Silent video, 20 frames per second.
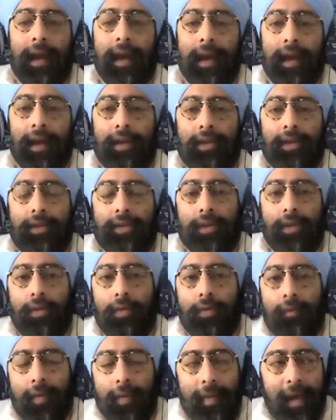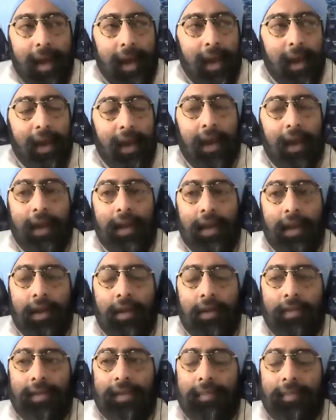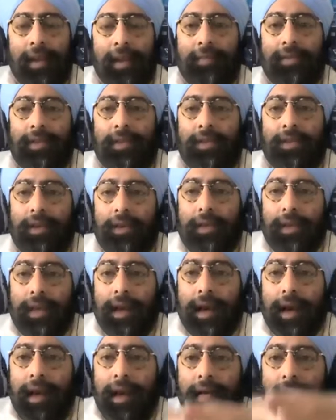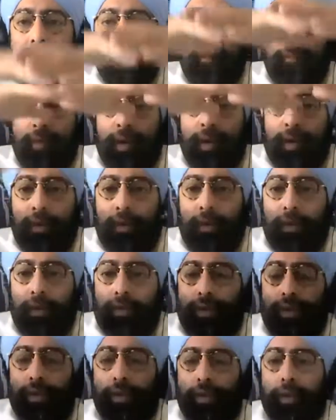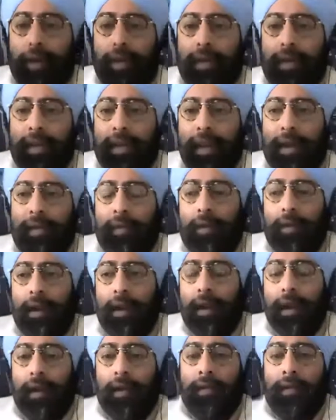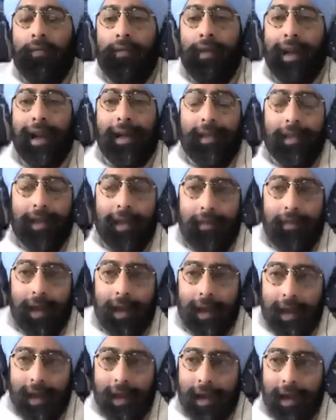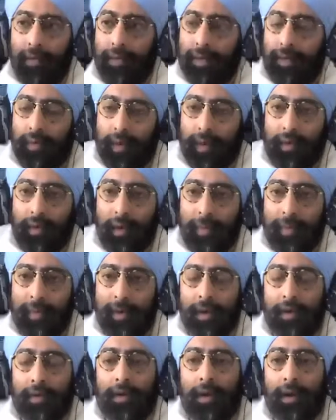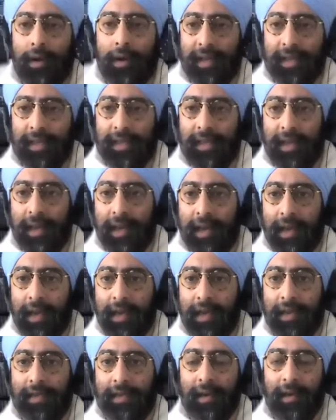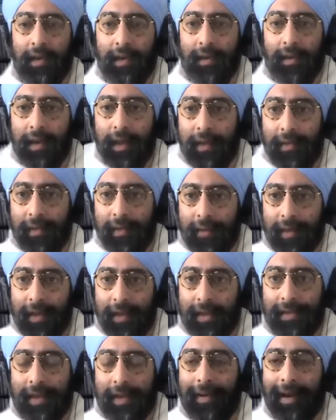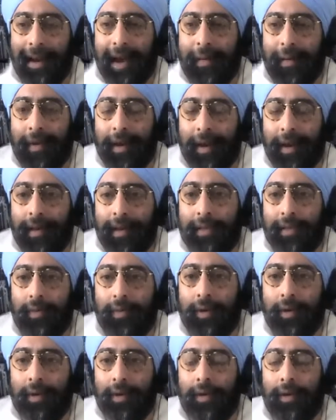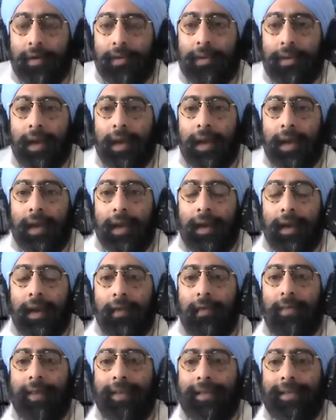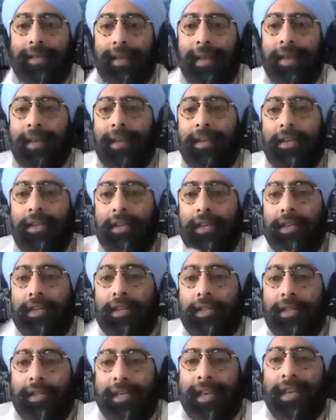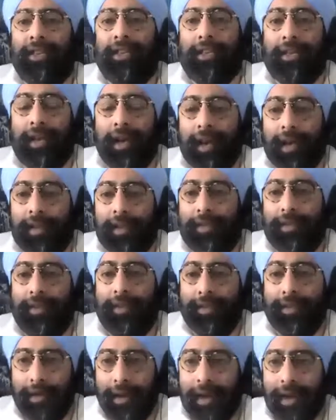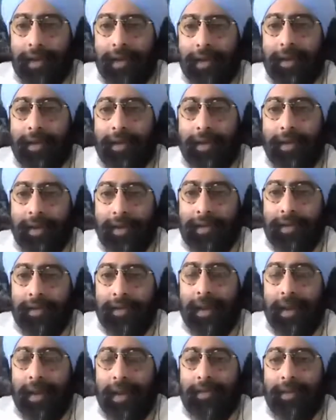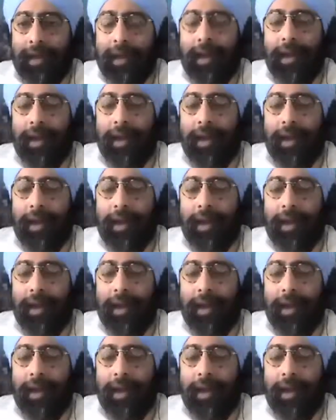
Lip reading: And so for me, sometimes it's good to kind of put the whole story together. The reality right now is, with cryptocurrencies and all the other things that are happening in the world, governments need to digitize, correct? Digitize, right?